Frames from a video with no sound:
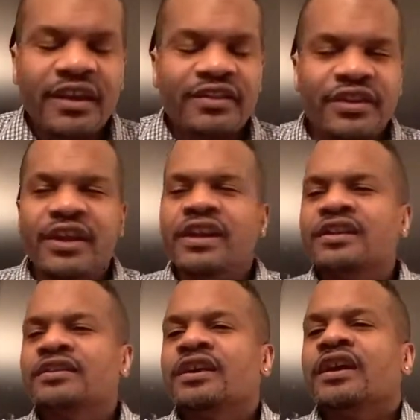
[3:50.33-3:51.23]

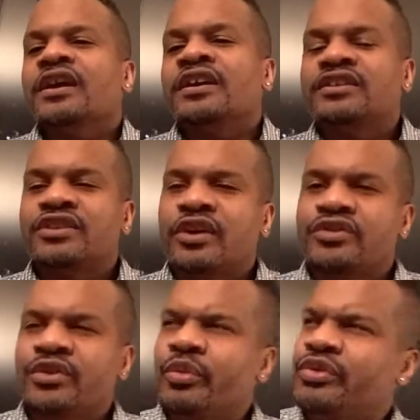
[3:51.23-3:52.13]
Then he tells
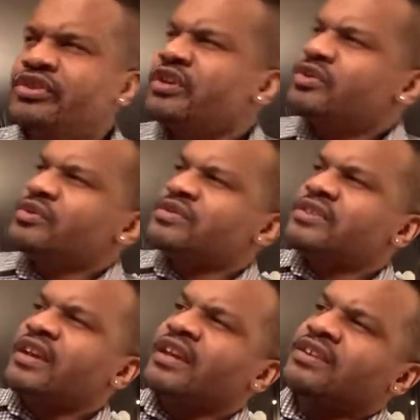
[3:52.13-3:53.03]
her, well, didn't you
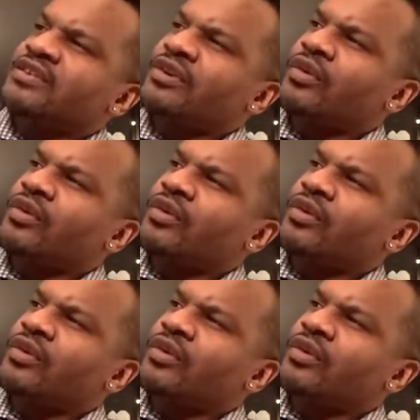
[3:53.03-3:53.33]
say,